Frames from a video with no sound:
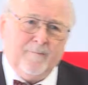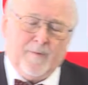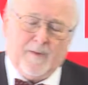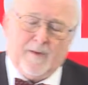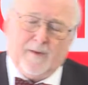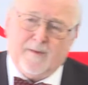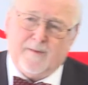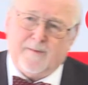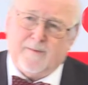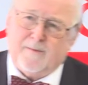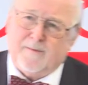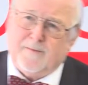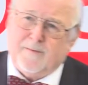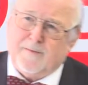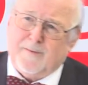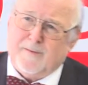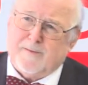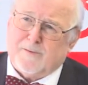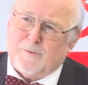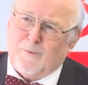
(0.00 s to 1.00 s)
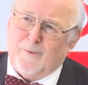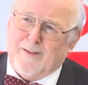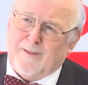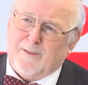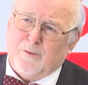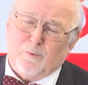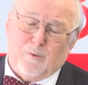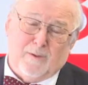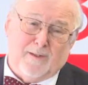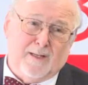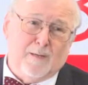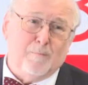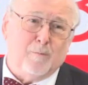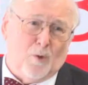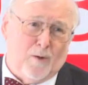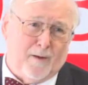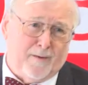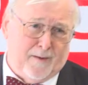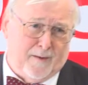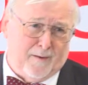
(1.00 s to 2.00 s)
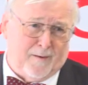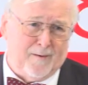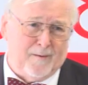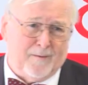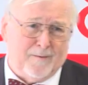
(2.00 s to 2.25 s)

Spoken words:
and it's related to deep learning.